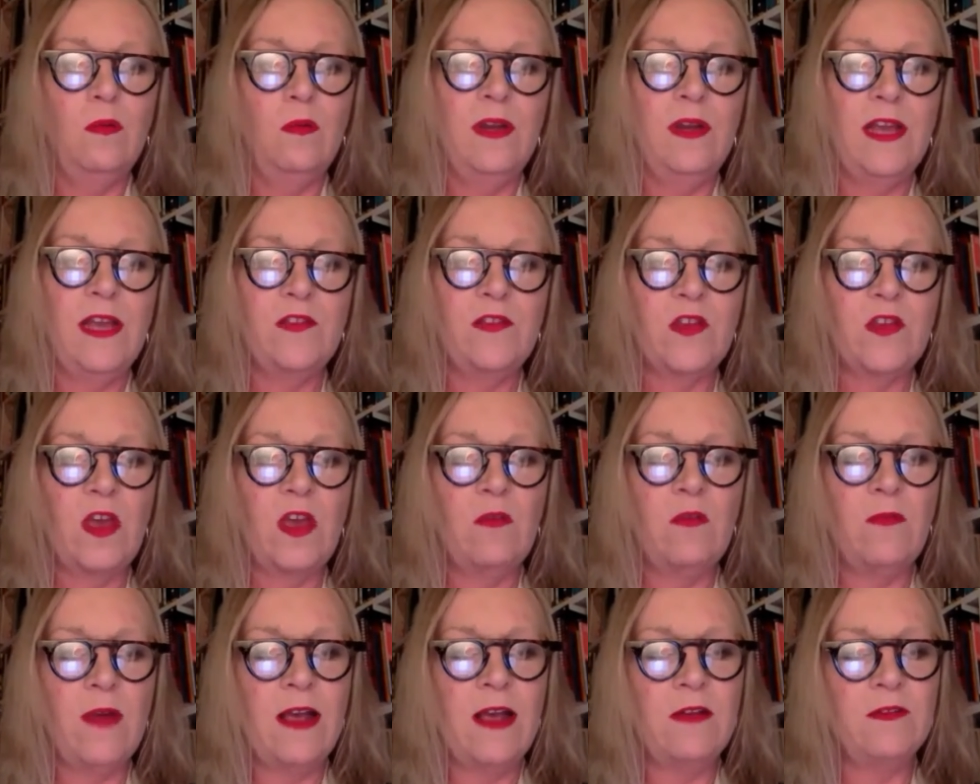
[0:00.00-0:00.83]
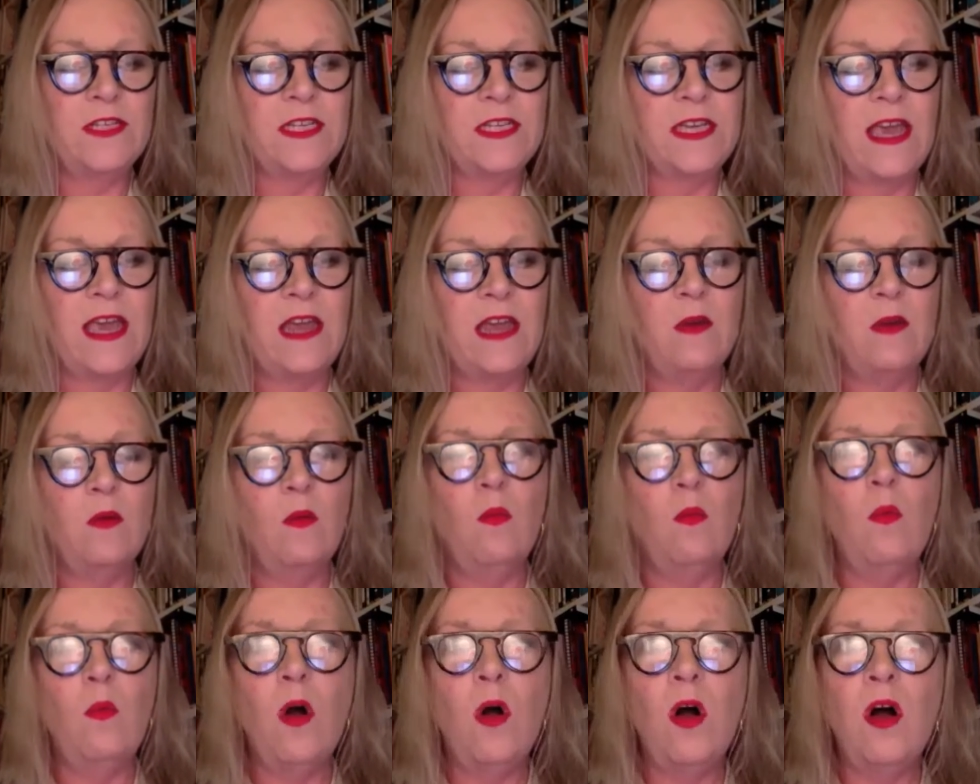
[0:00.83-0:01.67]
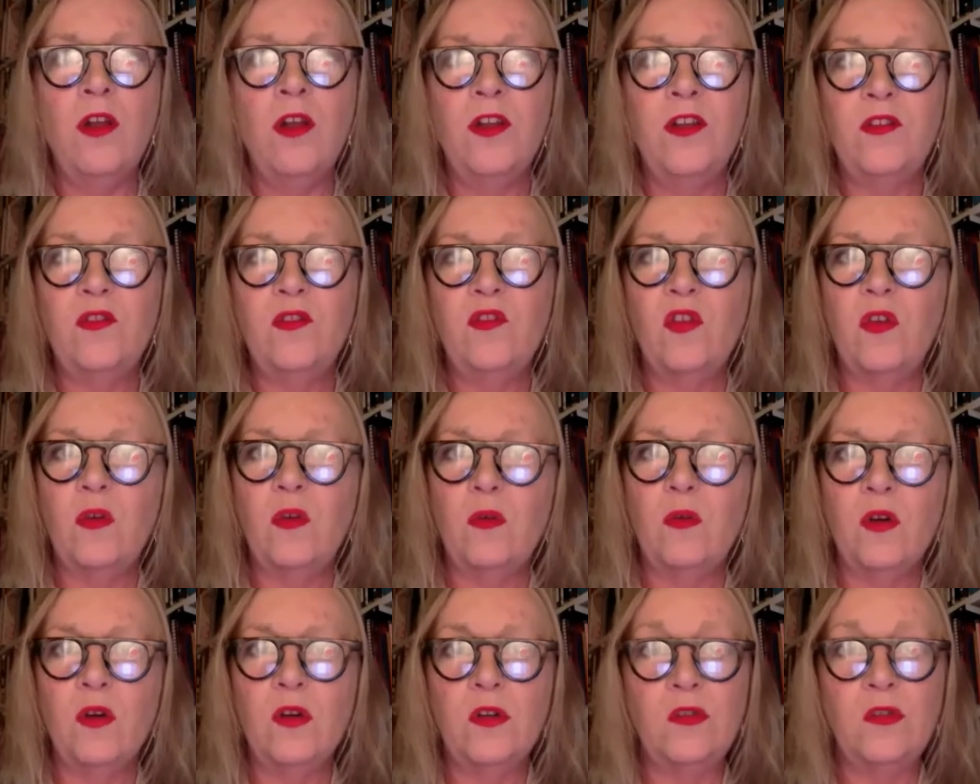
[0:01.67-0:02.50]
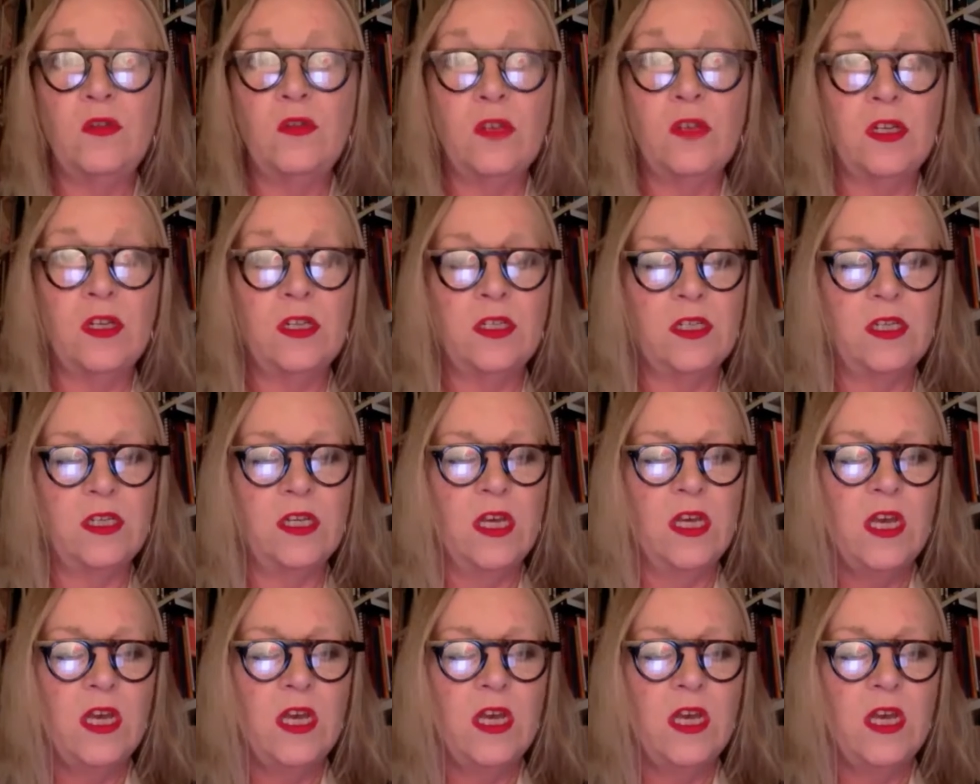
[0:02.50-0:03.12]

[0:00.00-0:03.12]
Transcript: Let's go round again. One, two hundred.